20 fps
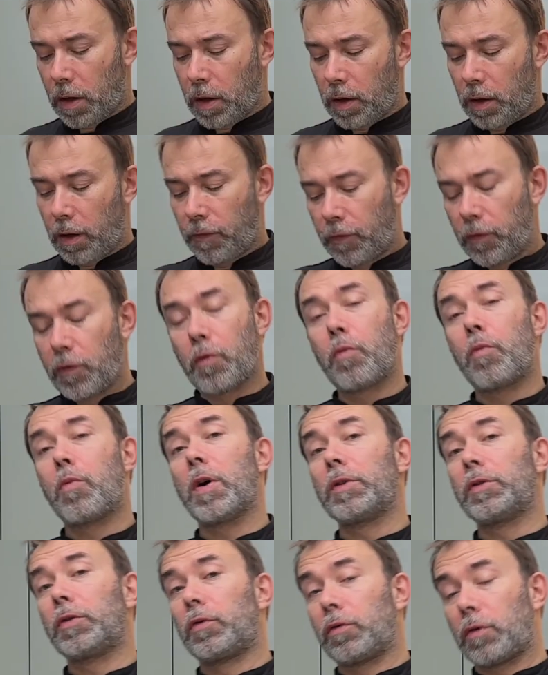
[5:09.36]
If you
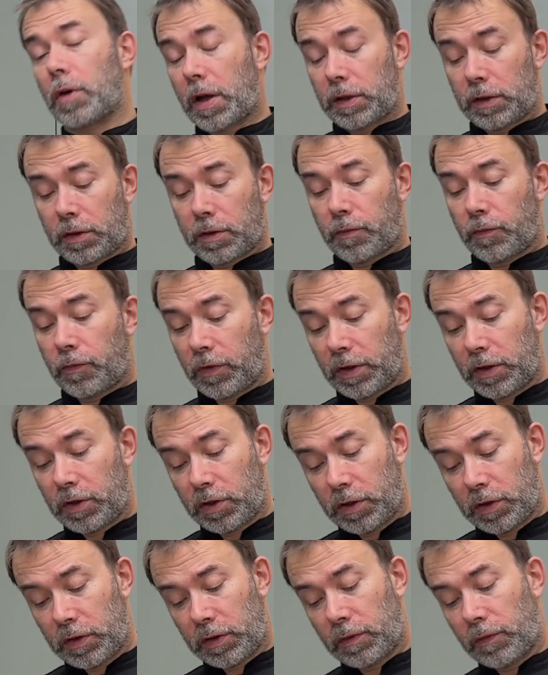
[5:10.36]
want to add some
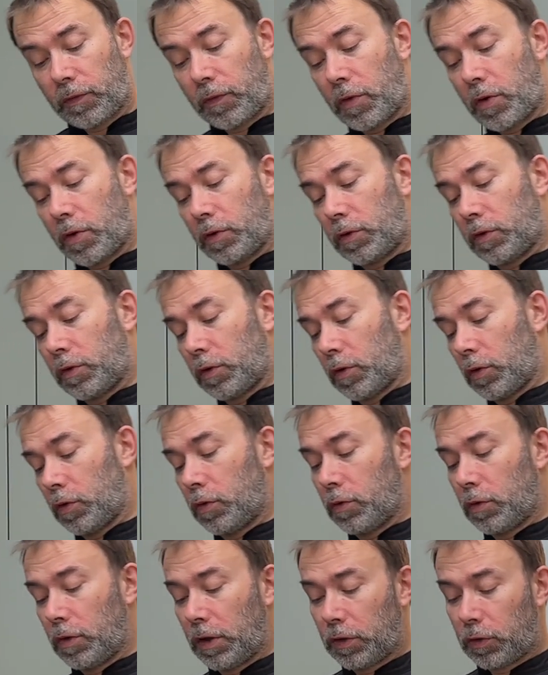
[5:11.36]
veggies, first
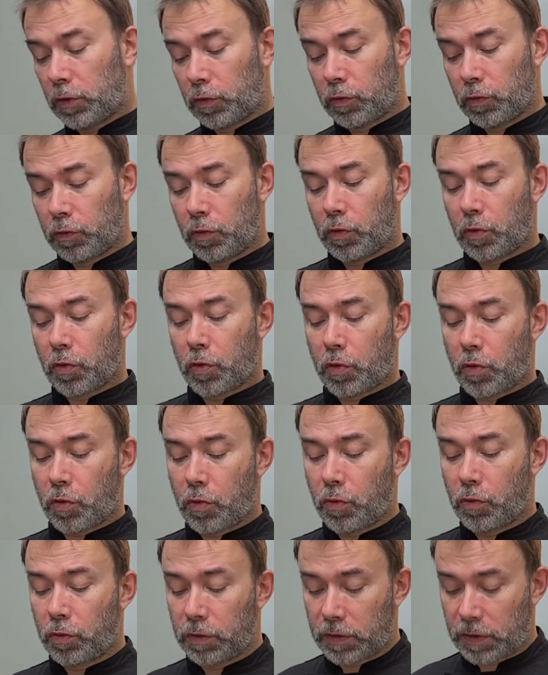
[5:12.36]
you need to
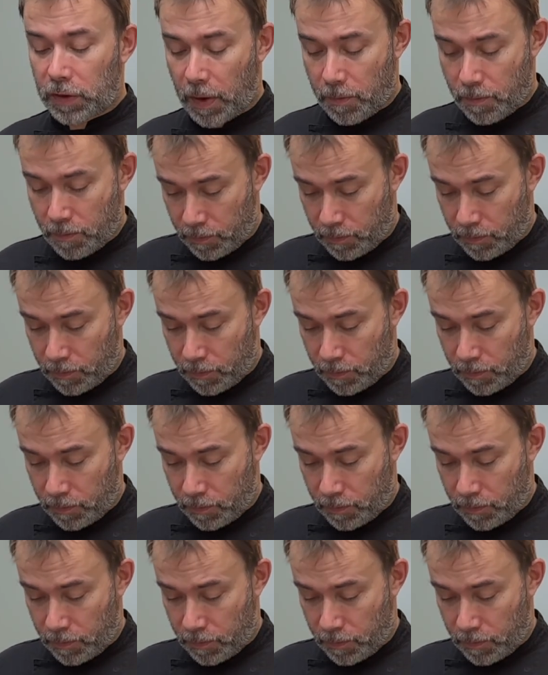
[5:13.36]
cook them